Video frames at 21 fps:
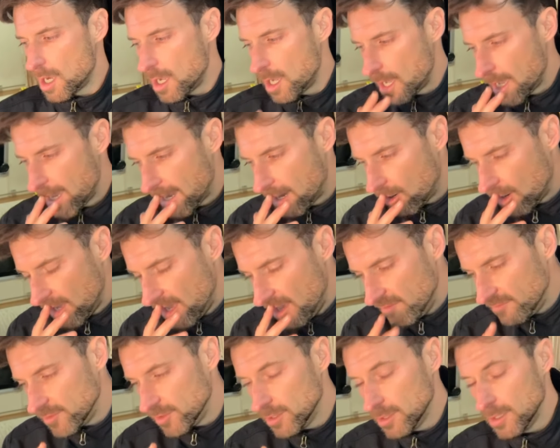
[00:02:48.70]

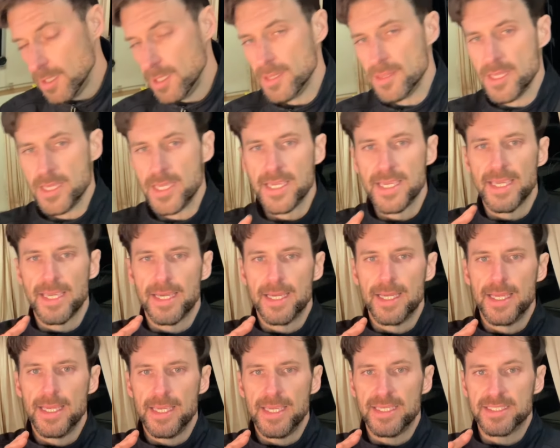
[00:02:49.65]
However,
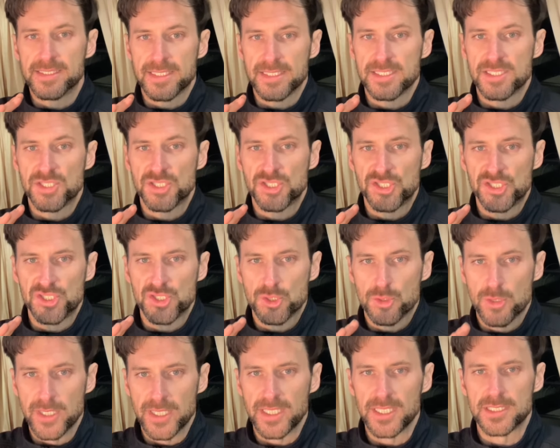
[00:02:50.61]
it's a
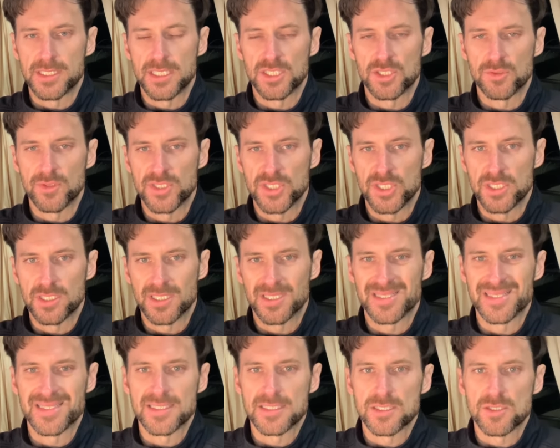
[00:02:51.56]
tricky situation because
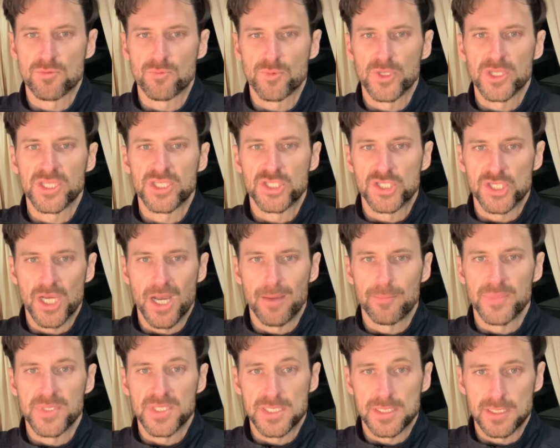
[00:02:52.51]
this is a really
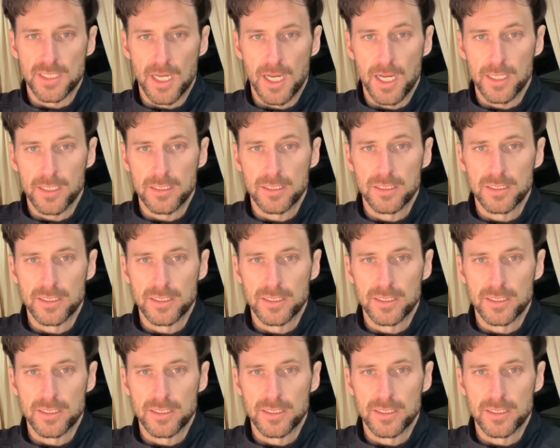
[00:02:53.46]
choppy stock.